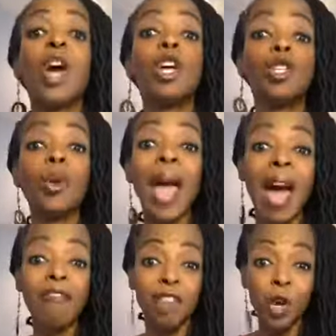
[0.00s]
to
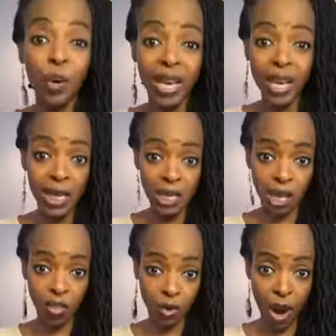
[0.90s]
have you hit
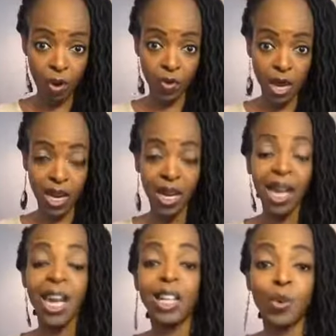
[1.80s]
the ground running
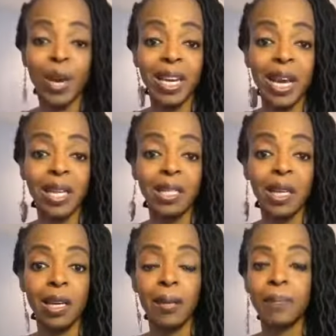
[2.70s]
in 2019.